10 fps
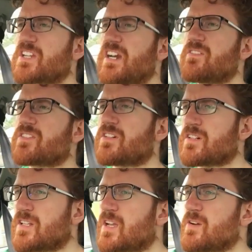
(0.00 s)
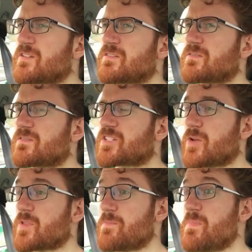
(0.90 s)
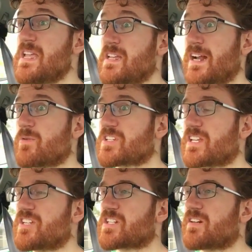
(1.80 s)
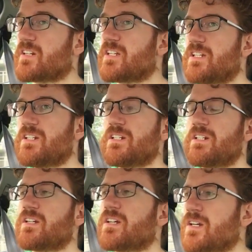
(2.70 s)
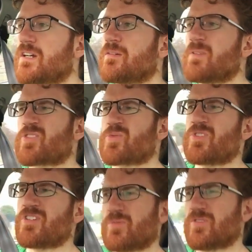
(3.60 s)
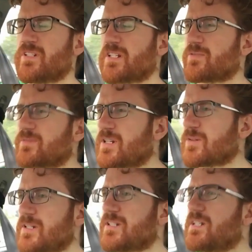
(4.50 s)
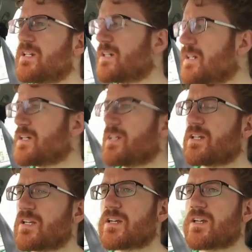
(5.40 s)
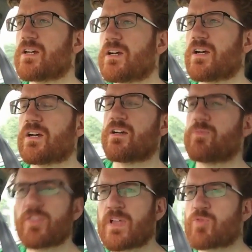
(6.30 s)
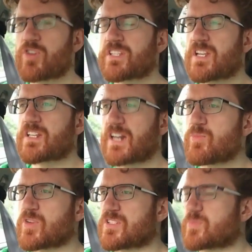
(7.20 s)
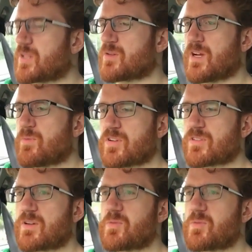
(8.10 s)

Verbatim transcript: sirens on and you're going slower than me and I was stationary. Uh, that doesn't work, but you know, anyway. Um, not that I'm criticising an ambulance, by the way. I'm not,